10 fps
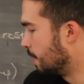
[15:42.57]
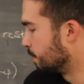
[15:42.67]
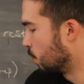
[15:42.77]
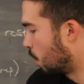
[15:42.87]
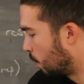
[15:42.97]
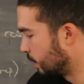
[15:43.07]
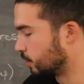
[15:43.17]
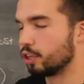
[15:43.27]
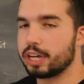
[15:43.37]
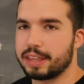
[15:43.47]
you
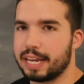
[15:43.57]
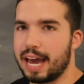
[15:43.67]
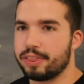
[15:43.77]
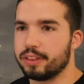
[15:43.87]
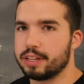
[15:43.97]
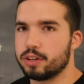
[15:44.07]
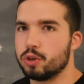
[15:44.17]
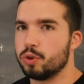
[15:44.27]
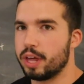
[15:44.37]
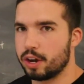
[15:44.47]
always look at the athlete,
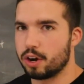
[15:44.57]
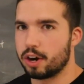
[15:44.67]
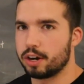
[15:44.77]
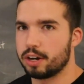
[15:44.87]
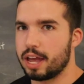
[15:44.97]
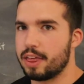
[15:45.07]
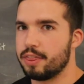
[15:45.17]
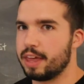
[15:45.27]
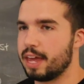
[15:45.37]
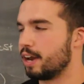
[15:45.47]
who they are,
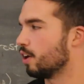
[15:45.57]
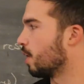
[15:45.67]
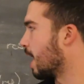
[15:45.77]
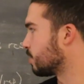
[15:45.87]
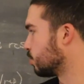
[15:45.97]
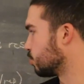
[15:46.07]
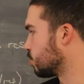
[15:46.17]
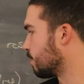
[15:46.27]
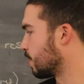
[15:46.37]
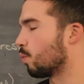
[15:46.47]
and then are asking
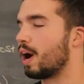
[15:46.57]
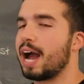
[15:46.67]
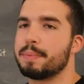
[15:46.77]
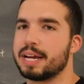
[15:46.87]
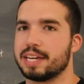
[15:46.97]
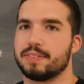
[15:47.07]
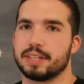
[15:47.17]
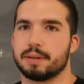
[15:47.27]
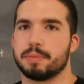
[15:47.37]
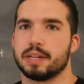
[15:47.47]
yourself, like, why am I
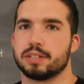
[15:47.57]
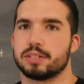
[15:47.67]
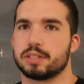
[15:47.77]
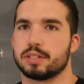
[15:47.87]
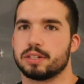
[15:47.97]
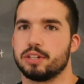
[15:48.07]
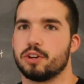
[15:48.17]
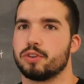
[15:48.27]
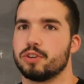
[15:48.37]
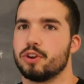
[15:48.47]
giving them this? You
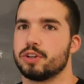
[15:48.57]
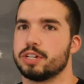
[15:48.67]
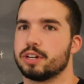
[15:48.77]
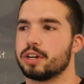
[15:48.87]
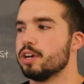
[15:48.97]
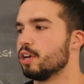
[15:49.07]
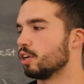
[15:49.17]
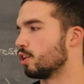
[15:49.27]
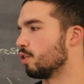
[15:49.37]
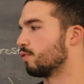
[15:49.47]
don't need to
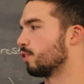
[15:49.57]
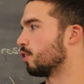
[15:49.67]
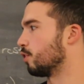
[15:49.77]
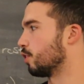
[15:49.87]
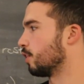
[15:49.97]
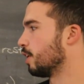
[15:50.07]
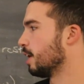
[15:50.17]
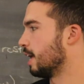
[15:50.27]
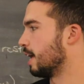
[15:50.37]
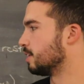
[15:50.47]
go further
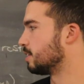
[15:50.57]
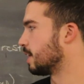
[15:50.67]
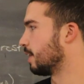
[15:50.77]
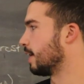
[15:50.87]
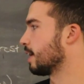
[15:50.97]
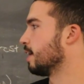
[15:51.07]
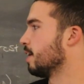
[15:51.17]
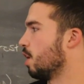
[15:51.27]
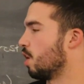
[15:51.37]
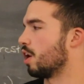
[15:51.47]
and say, like,
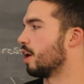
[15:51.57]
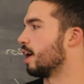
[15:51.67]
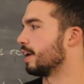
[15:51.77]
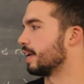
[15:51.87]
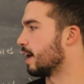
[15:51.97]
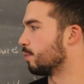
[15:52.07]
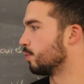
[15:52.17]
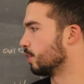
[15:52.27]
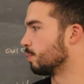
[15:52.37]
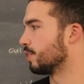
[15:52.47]
I
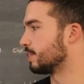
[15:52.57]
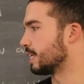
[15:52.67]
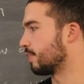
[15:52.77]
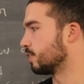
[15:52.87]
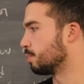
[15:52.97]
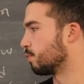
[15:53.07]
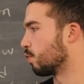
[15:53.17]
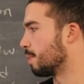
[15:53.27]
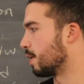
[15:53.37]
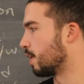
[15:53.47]
really want this athlete to
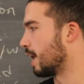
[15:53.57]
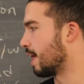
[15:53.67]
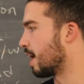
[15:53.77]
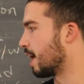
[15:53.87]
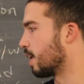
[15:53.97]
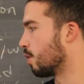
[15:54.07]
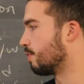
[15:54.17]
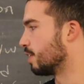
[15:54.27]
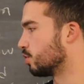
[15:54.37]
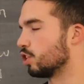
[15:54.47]
perform better, and I know
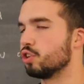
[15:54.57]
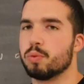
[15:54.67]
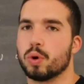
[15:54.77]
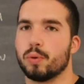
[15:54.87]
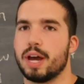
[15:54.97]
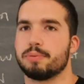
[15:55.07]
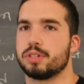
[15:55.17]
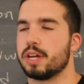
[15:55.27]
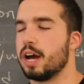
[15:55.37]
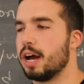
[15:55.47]
if they just can do more reps,